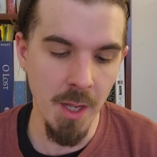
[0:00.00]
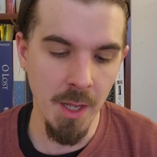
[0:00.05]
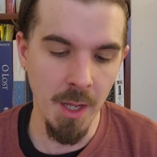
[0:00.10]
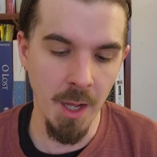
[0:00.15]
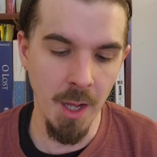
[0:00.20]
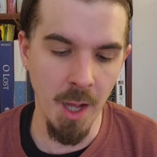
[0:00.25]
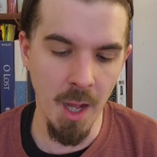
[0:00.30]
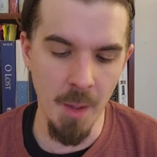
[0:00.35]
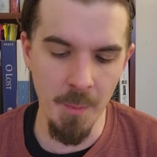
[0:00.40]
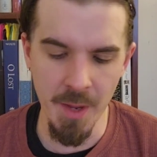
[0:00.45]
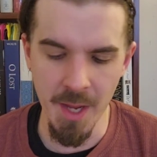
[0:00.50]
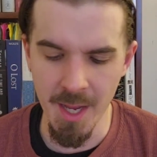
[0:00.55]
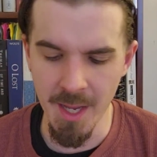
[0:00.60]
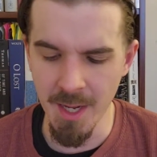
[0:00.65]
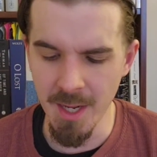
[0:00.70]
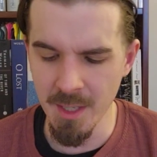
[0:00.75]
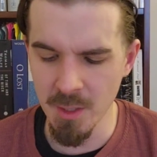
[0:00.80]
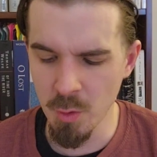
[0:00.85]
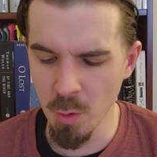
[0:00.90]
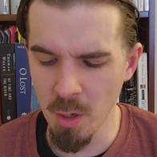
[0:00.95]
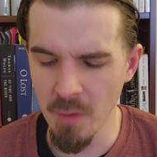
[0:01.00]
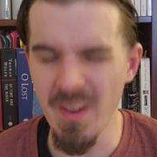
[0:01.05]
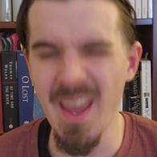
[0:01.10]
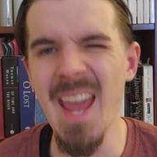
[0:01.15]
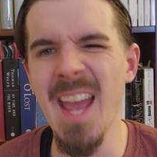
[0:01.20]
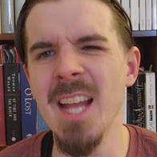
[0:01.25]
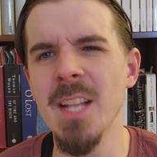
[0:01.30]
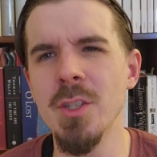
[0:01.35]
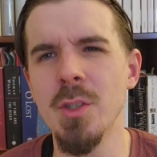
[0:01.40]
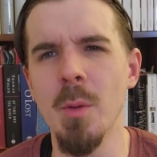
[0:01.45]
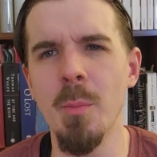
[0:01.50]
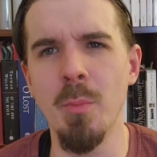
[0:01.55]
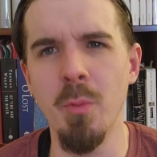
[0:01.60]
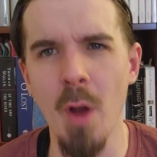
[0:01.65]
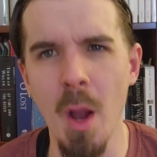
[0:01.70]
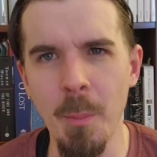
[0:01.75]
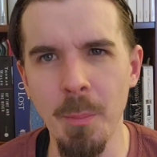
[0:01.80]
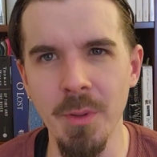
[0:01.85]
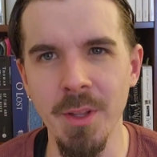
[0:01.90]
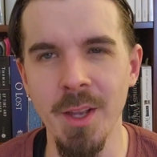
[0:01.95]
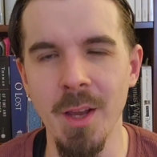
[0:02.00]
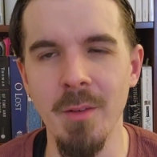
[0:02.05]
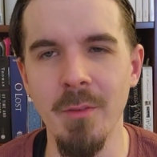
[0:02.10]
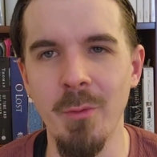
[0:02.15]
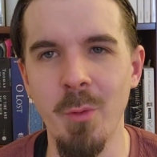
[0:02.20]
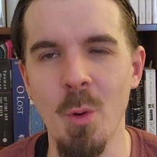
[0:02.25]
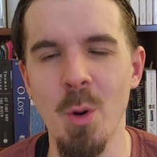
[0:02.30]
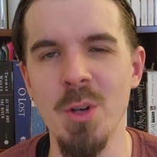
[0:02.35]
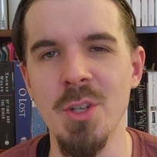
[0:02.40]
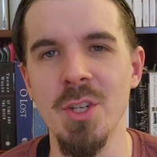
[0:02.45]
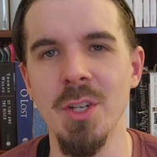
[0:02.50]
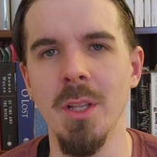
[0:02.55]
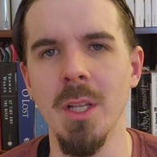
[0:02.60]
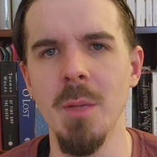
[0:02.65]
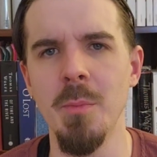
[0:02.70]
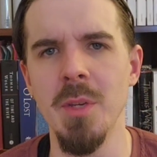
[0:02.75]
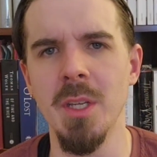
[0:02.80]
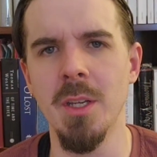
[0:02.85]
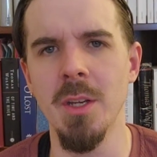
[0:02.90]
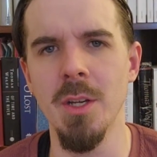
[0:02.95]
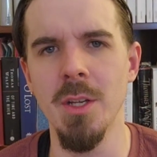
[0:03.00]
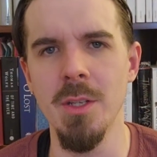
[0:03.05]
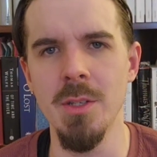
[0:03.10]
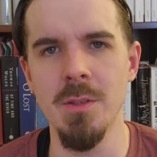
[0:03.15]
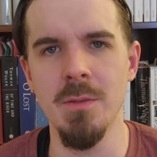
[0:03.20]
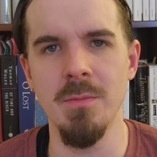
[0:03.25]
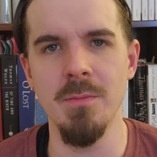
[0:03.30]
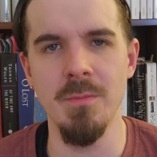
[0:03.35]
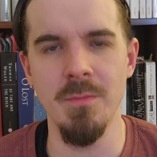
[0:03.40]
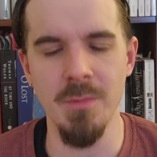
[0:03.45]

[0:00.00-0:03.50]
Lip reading: And it sort of ends abruptly, unfortunately, because,